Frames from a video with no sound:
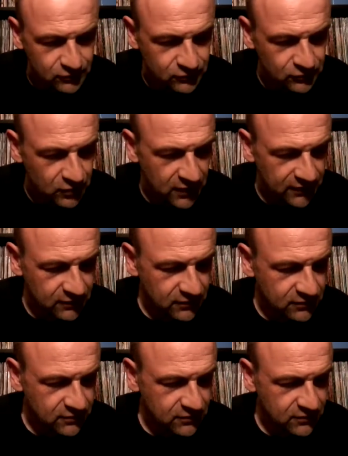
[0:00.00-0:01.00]
Right,
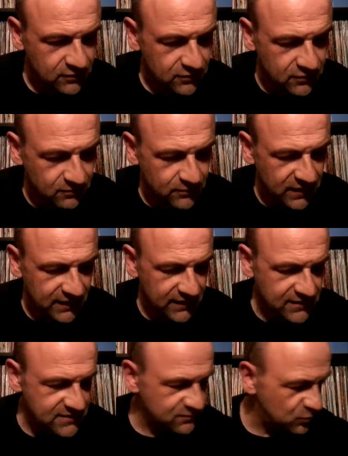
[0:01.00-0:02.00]
back
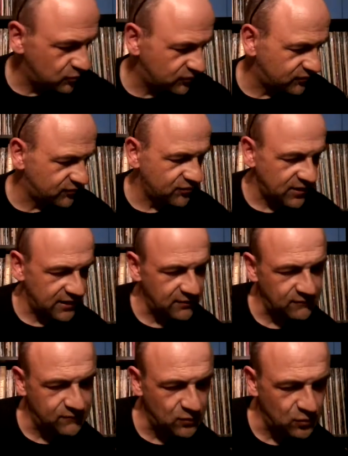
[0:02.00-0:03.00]
into more
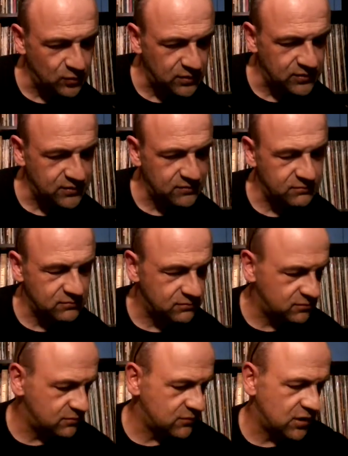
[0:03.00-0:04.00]
straightforward
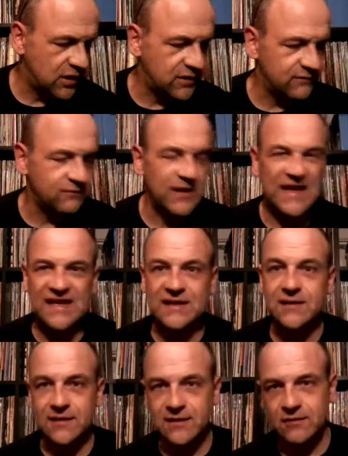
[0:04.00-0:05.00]
kind of
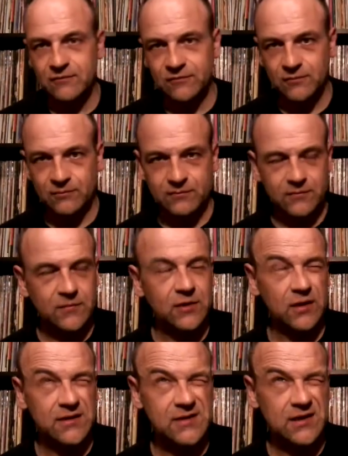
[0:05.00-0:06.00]
indie from
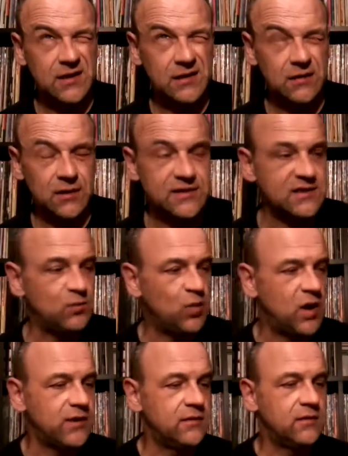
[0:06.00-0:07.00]

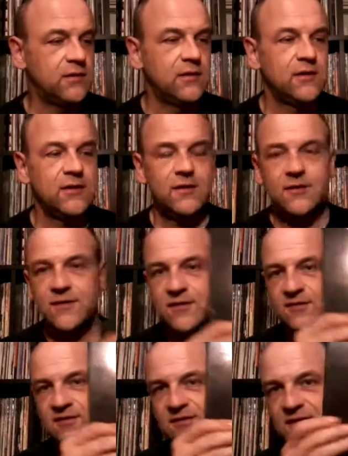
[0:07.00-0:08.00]
1991.
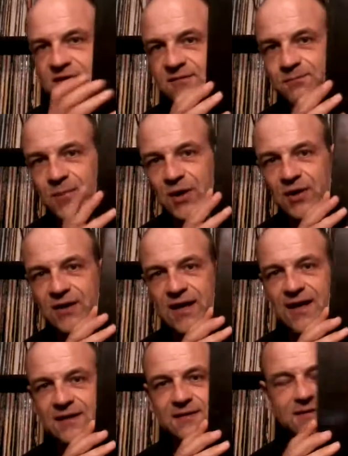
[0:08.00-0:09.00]
This is Birdland,